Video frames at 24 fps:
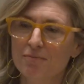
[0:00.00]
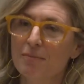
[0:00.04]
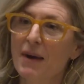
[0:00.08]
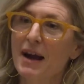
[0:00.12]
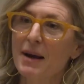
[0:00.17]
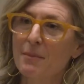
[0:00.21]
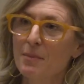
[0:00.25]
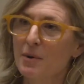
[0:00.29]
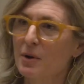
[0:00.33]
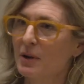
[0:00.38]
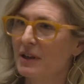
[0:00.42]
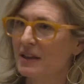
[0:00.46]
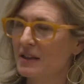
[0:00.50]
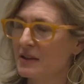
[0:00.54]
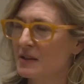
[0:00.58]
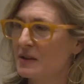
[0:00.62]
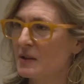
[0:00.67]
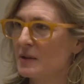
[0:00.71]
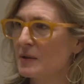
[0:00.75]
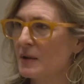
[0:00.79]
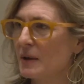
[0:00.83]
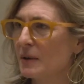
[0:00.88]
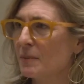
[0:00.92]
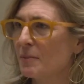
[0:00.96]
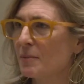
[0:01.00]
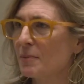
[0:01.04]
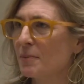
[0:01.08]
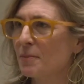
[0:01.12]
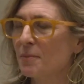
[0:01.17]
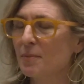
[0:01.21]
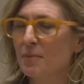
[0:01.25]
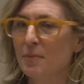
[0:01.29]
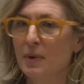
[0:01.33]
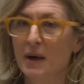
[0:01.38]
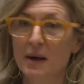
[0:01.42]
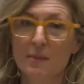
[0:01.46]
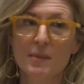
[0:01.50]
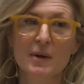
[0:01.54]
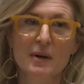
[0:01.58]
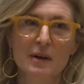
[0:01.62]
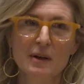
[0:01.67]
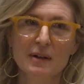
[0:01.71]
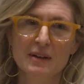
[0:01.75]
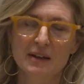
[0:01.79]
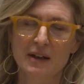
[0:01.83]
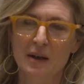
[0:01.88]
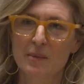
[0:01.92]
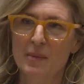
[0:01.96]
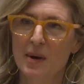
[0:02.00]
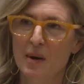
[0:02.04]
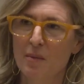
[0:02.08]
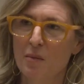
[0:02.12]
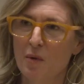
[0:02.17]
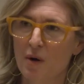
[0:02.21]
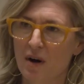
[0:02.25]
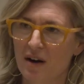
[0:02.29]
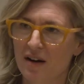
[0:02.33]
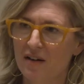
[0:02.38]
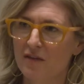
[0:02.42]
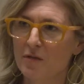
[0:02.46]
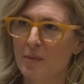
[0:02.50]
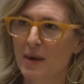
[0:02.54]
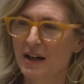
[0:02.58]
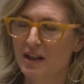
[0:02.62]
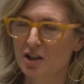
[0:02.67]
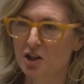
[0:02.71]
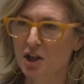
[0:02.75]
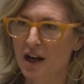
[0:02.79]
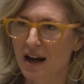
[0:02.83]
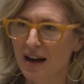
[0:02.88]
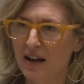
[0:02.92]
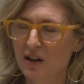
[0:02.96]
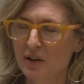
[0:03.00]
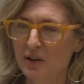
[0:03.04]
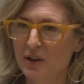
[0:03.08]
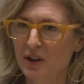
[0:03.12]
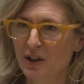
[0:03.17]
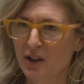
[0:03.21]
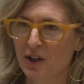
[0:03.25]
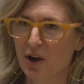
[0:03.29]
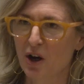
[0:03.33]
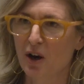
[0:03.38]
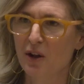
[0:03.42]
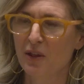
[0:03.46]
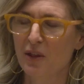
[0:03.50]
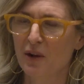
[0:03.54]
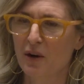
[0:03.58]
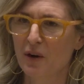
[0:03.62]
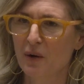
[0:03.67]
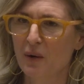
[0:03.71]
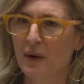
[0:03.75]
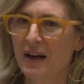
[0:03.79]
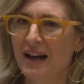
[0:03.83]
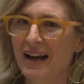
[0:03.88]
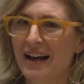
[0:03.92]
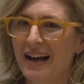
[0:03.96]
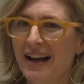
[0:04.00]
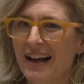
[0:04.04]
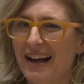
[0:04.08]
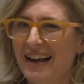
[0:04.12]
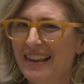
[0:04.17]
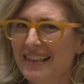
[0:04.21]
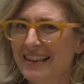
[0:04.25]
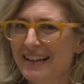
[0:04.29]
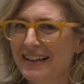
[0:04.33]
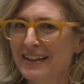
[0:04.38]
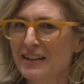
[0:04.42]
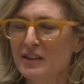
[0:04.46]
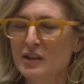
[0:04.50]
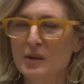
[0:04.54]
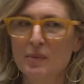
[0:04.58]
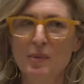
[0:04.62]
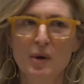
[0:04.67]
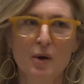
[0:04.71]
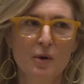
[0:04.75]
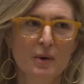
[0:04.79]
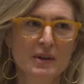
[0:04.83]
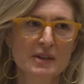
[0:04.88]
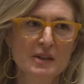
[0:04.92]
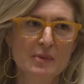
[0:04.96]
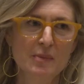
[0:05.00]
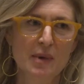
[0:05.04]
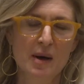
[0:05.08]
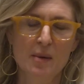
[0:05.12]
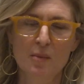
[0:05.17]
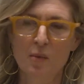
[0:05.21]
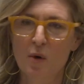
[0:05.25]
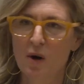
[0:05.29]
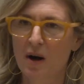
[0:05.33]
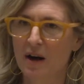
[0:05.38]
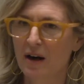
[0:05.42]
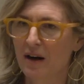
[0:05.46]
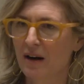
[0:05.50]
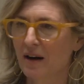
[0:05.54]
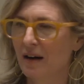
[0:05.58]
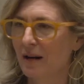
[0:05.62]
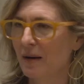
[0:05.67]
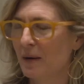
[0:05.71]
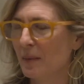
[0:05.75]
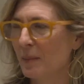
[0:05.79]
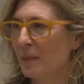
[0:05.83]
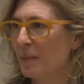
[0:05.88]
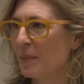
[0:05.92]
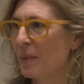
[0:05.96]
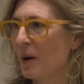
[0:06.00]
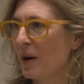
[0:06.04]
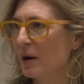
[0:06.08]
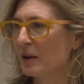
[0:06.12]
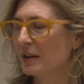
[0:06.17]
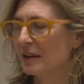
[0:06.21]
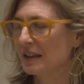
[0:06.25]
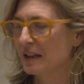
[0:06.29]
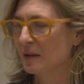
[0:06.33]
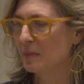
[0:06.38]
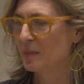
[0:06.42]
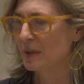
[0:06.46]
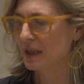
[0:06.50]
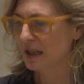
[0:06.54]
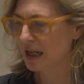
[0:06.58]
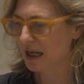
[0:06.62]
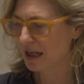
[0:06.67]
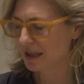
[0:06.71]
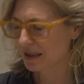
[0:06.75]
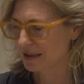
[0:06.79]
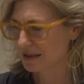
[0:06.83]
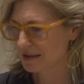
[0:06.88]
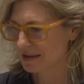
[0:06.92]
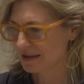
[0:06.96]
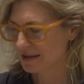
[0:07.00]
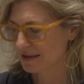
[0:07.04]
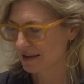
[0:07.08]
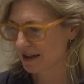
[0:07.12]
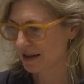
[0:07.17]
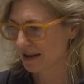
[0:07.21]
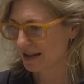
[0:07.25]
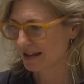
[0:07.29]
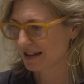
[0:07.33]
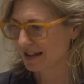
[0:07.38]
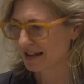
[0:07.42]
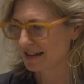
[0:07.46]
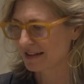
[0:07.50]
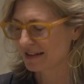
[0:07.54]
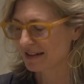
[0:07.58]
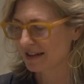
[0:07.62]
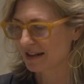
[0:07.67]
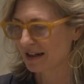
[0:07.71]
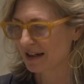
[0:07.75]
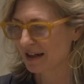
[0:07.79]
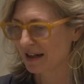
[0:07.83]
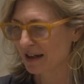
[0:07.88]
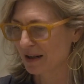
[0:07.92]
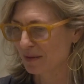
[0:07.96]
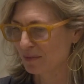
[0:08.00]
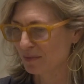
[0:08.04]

my book is primarily a memoir of my childhood, although I think it's a poet's memoir partly because it